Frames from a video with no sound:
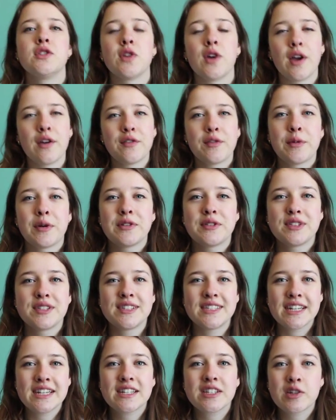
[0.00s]
I have about
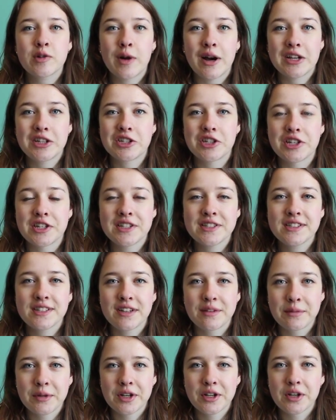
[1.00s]
6 questions that
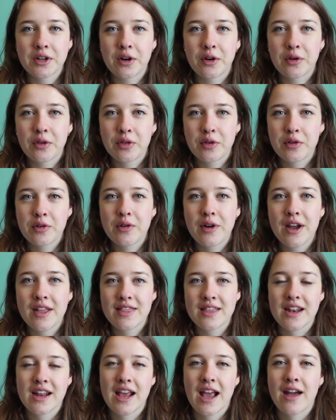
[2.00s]
I'm going to go through, and
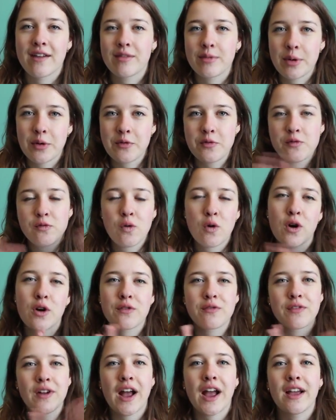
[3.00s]
then I have about 4 or
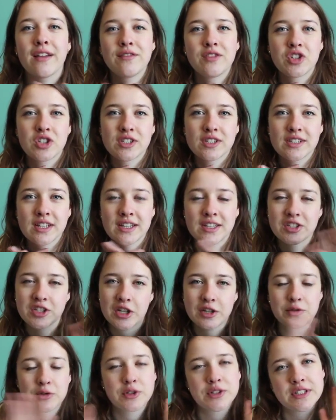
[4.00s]
5 just like
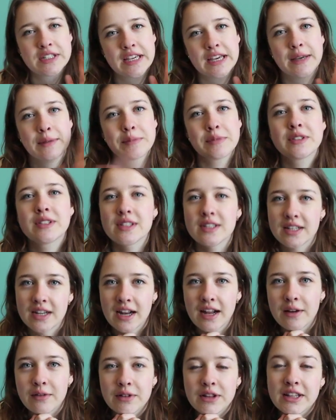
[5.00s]
general tips that
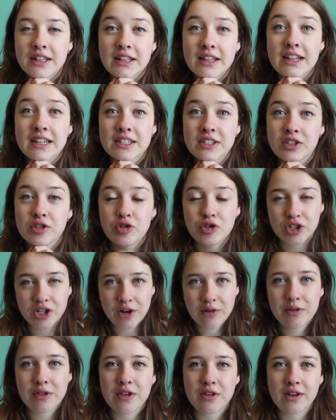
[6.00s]
I would like to
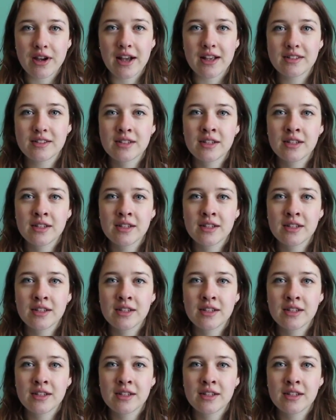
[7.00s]
share with you guys.